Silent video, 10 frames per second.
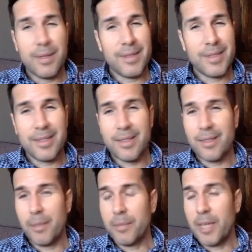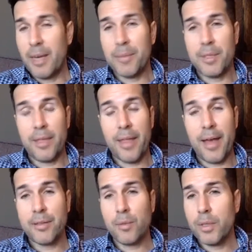sometimes
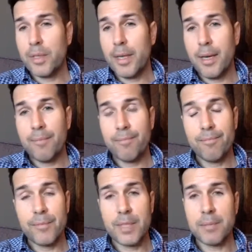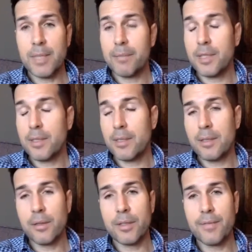1,000 words a day, sometimes it's as
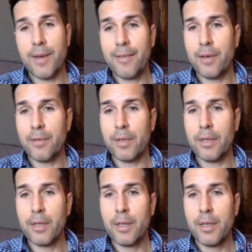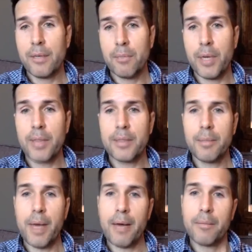little as 500, but it's
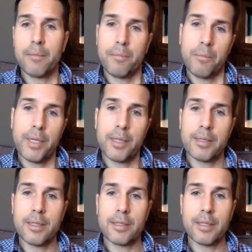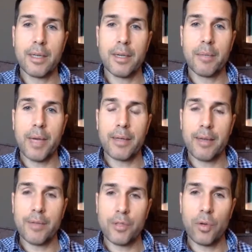about being consistent and about kind
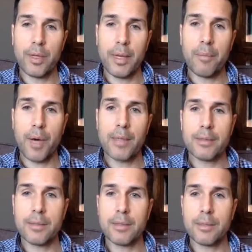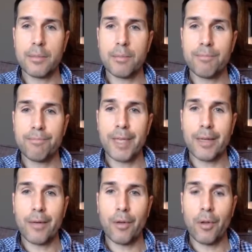of enjoying that process as I'm kind
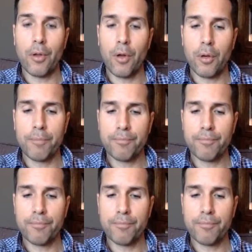of going along.